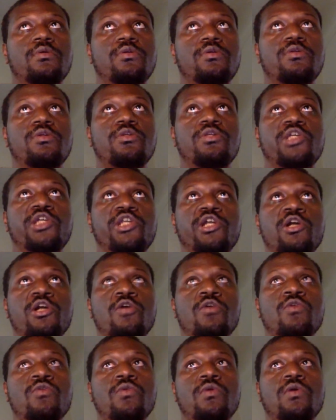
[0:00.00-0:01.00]
You
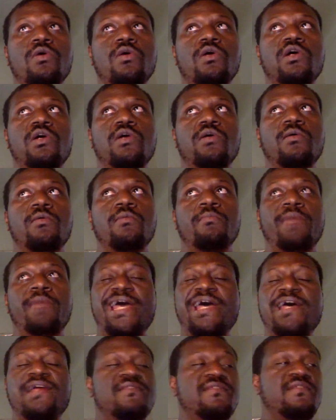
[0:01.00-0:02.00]
know,
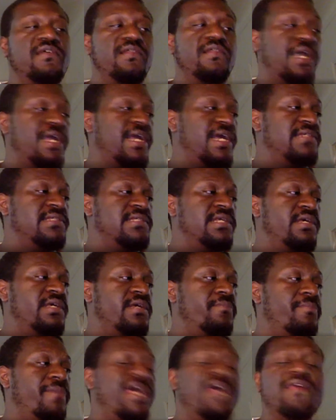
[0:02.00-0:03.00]
math, like I
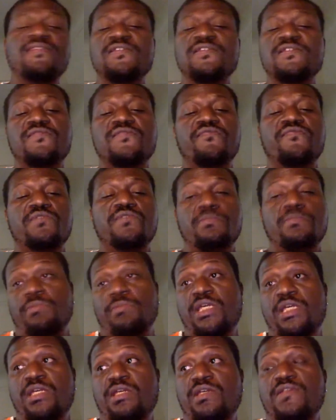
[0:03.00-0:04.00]
said, math is, to
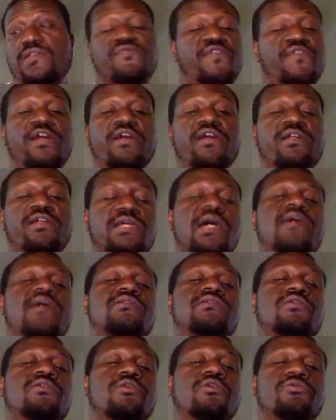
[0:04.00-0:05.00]
me, is very tied
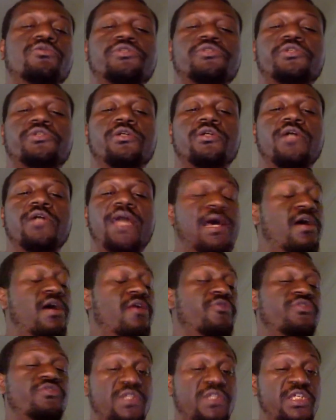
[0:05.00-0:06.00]
to culture, how
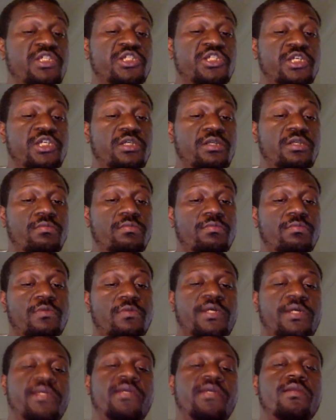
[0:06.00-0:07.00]
you teach it,
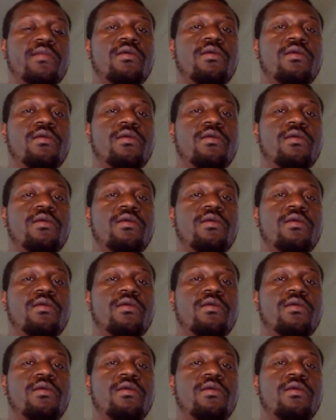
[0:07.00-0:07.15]
right?